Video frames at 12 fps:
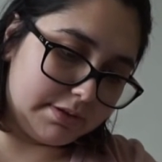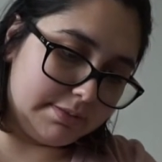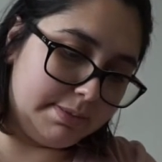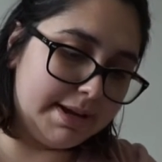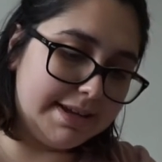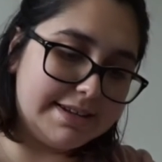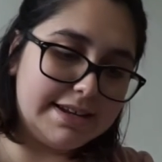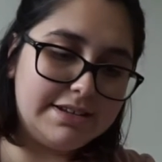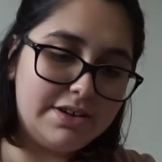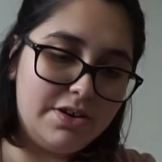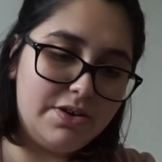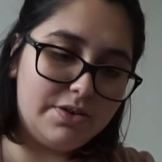But it says,
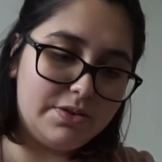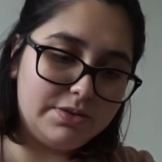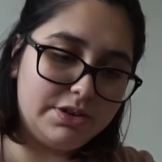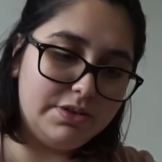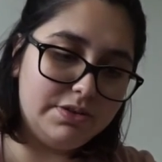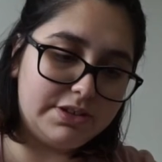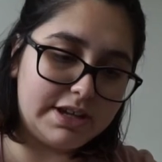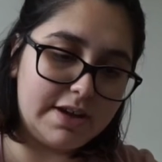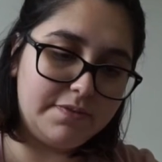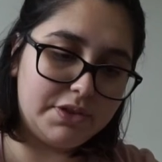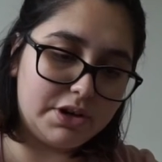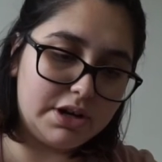oh, you
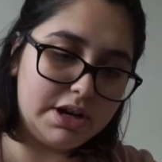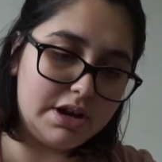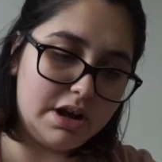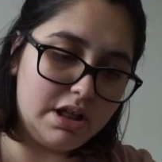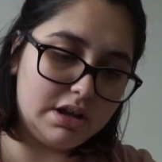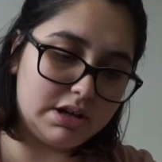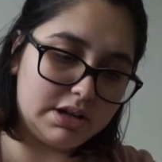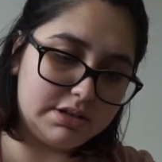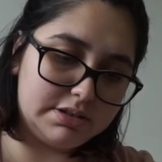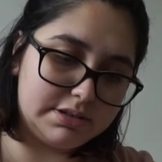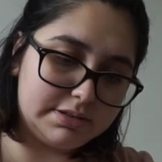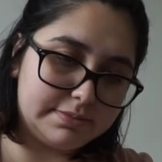saved thirty
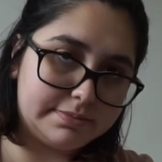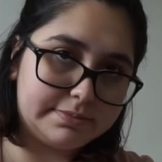dollars.